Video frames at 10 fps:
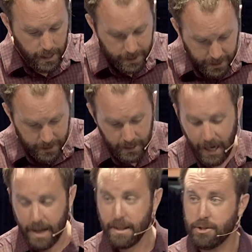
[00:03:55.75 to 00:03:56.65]
They
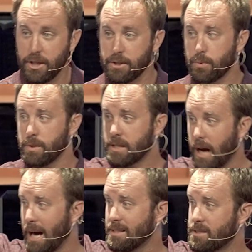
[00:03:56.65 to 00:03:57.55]
denied that Jesus was
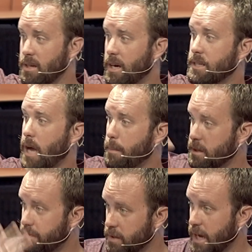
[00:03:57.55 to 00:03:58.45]
God's Son come
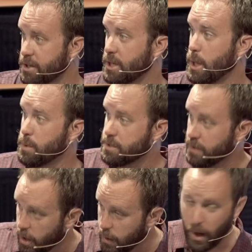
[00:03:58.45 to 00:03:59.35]
in the flesh, that he was,
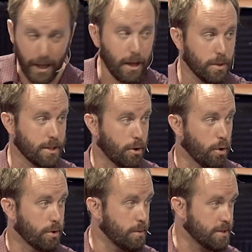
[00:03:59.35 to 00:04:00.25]
while he was on
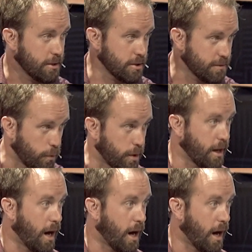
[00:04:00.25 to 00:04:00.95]
earth, he was not just fully